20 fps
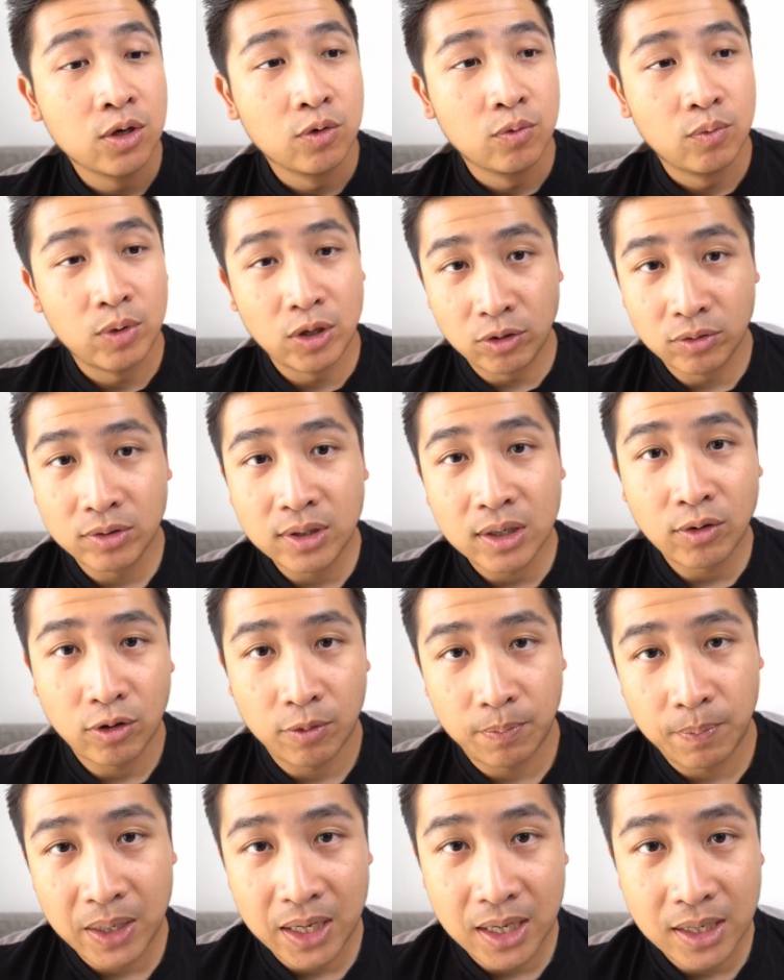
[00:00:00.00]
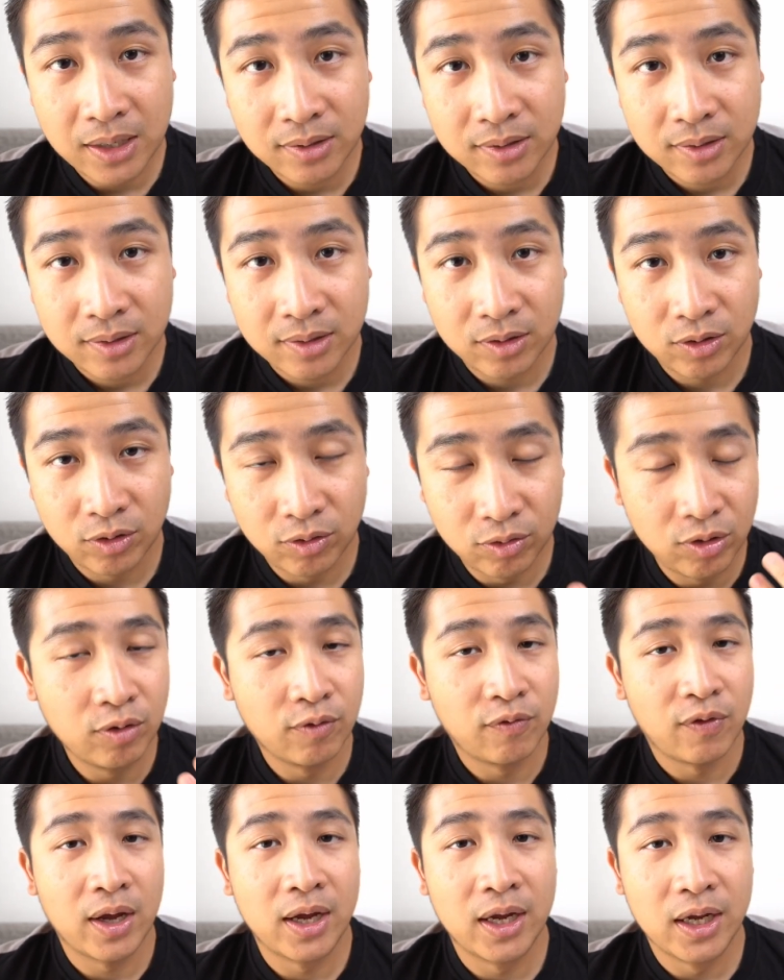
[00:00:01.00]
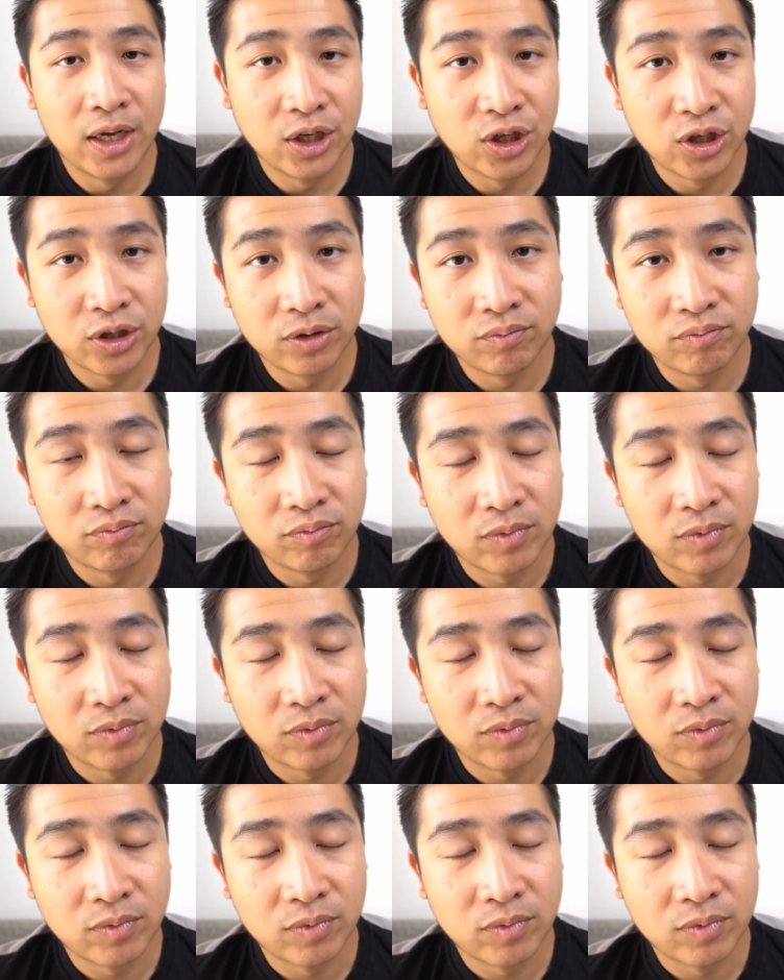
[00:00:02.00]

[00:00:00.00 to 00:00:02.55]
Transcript: when you sell your place, you need to find an agent.